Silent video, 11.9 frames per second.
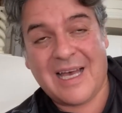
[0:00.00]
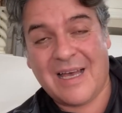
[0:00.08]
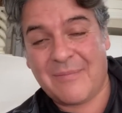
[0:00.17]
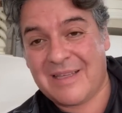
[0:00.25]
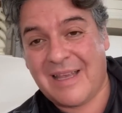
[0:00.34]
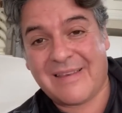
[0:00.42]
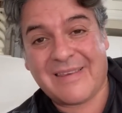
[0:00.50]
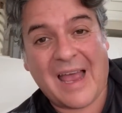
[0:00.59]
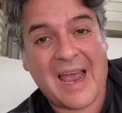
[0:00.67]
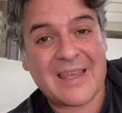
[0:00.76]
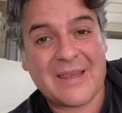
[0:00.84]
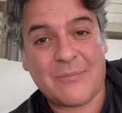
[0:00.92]
I mean, they
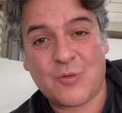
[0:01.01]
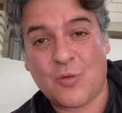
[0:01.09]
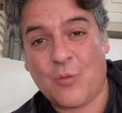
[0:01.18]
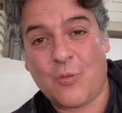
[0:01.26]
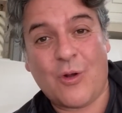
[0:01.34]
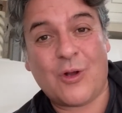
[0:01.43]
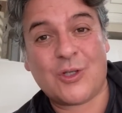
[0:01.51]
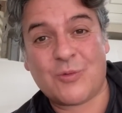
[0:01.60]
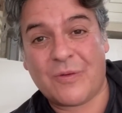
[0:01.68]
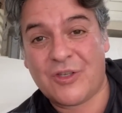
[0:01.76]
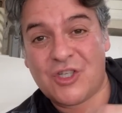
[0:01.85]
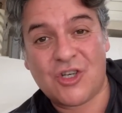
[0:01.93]
tie them to walls
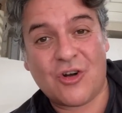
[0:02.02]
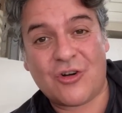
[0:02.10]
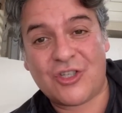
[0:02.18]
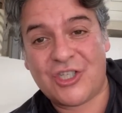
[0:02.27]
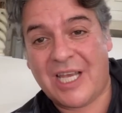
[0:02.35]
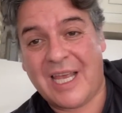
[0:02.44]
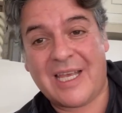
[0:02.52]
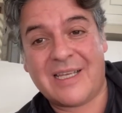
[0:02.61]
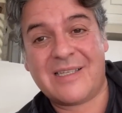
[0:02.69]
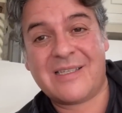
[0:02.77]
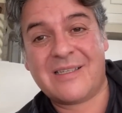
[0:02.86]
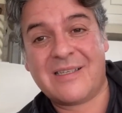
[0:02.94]
with short
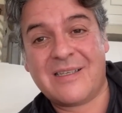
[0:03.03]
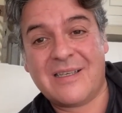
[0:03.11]
chains.